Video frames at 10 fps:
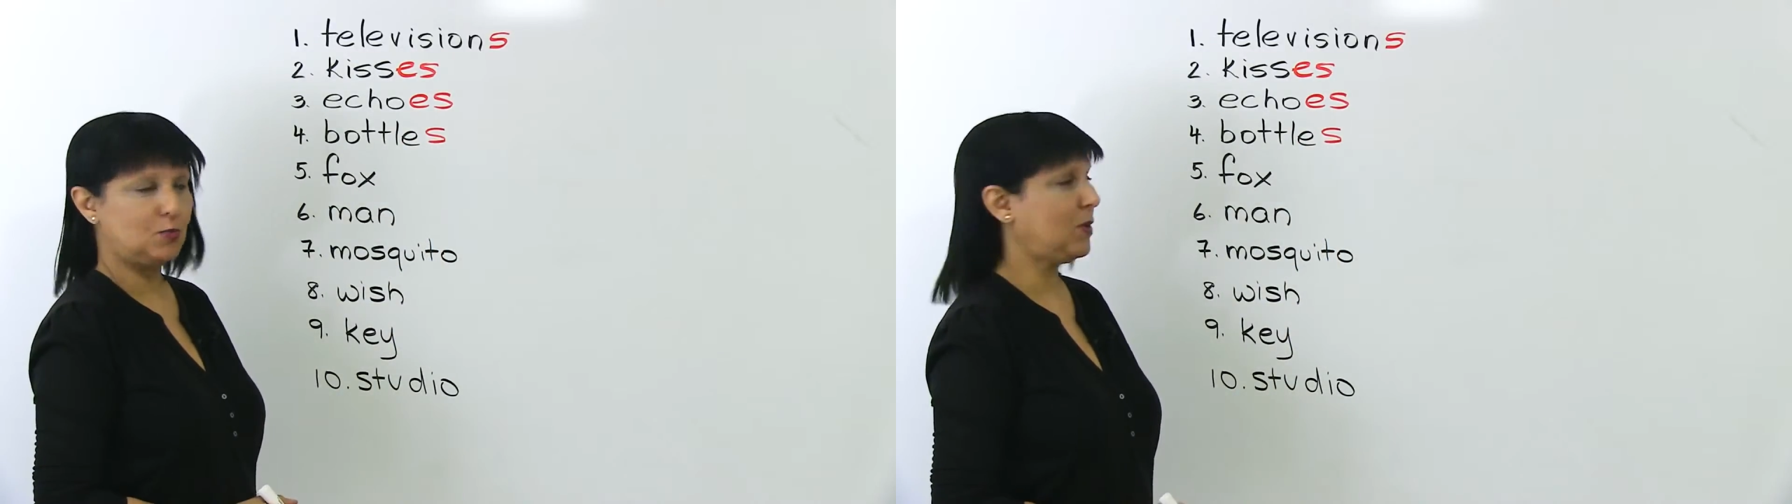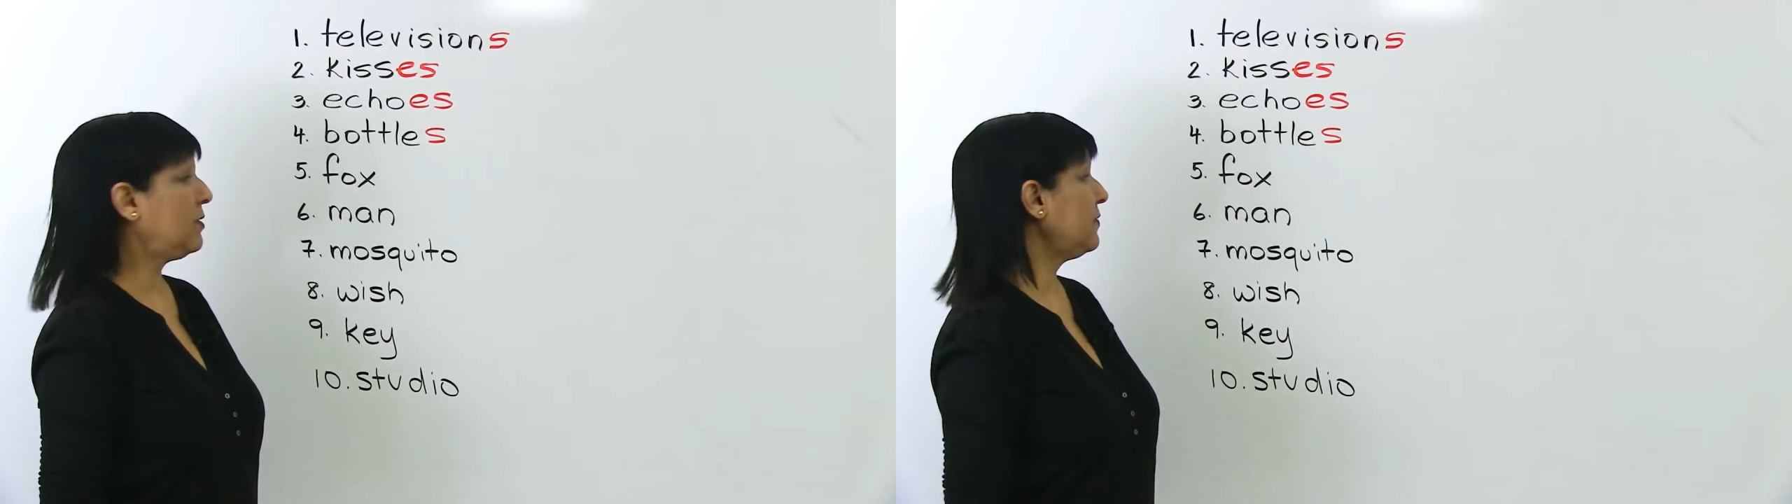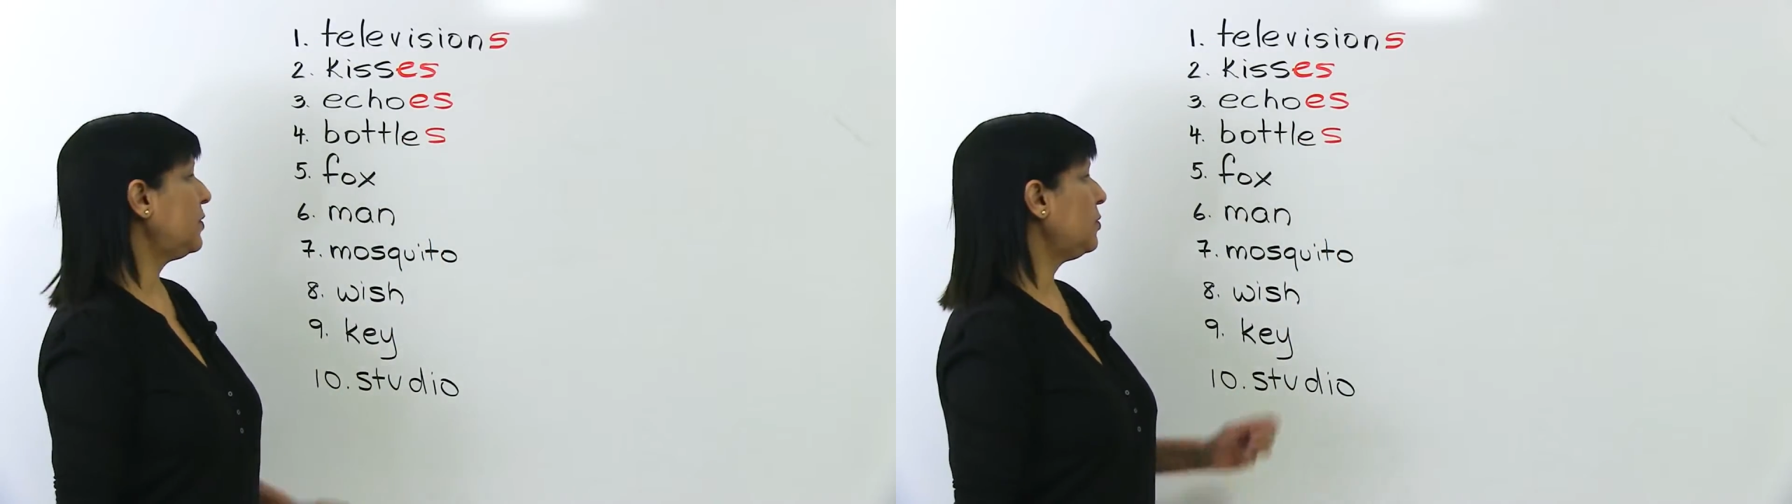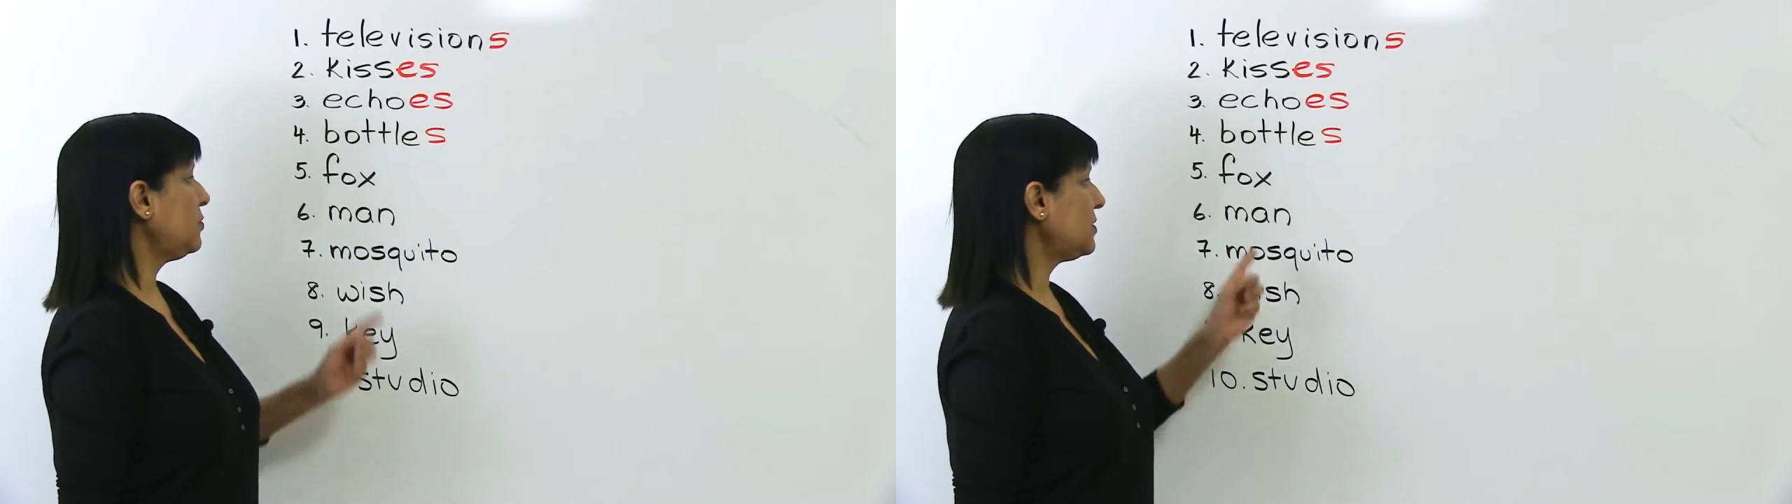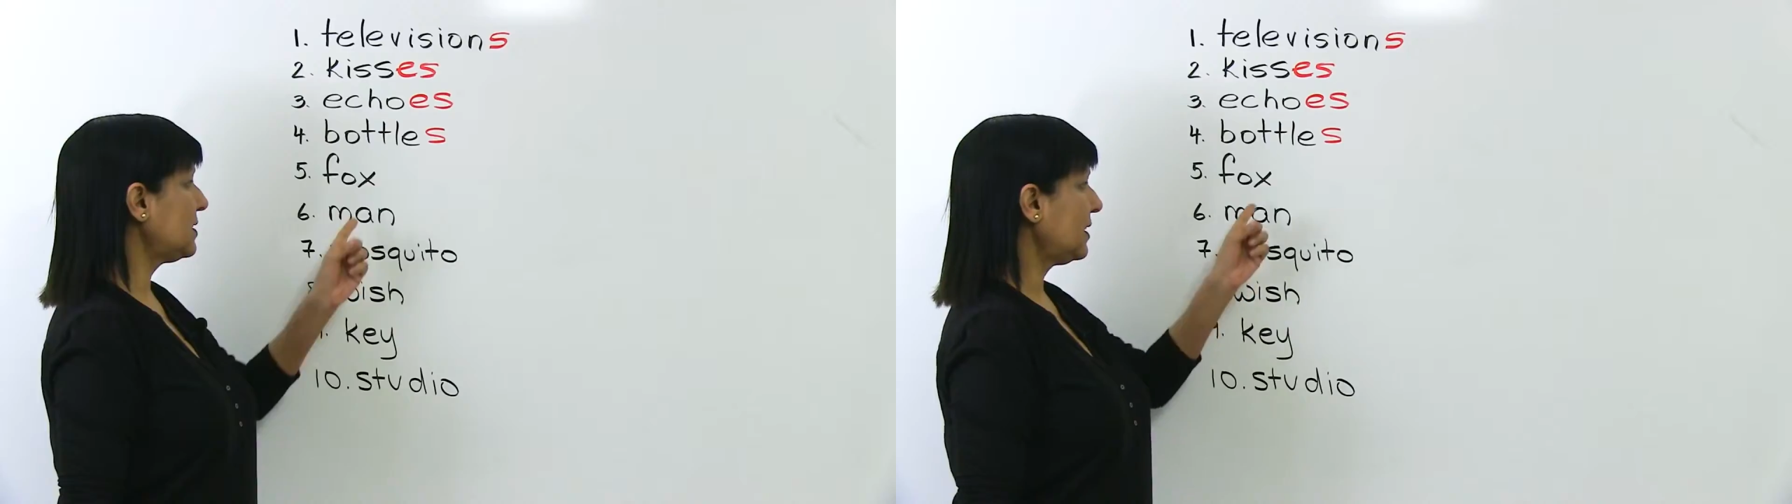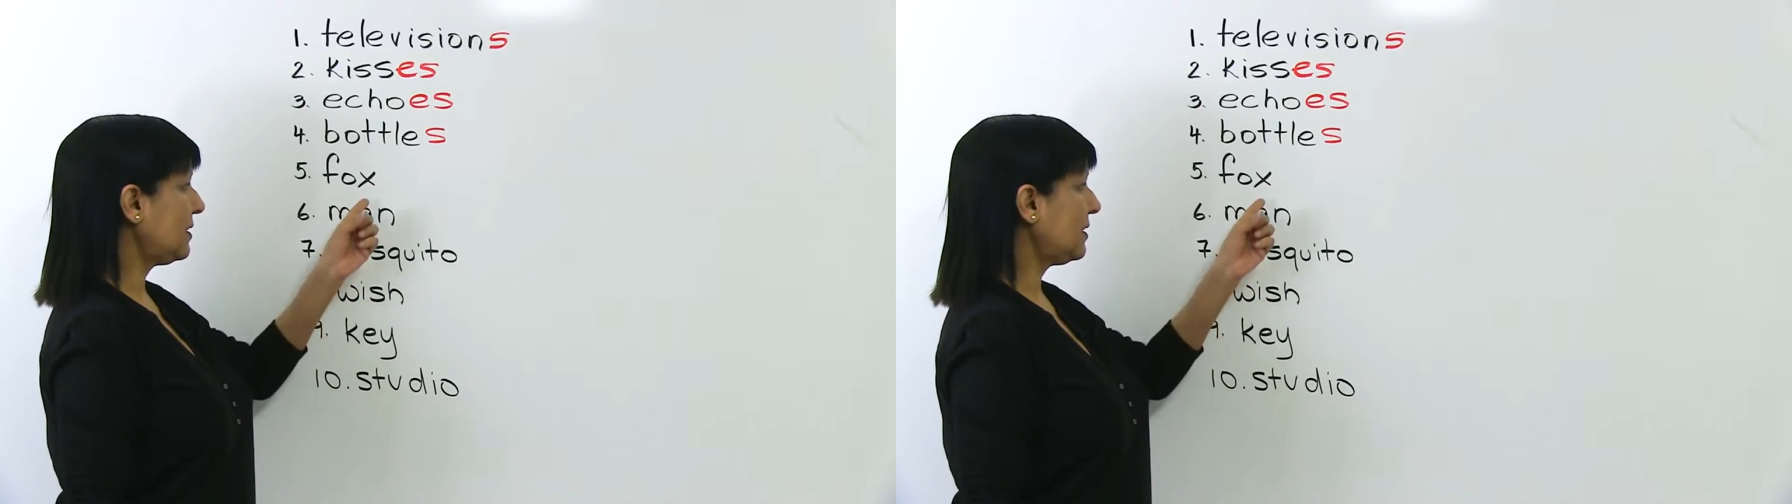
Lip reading: one of those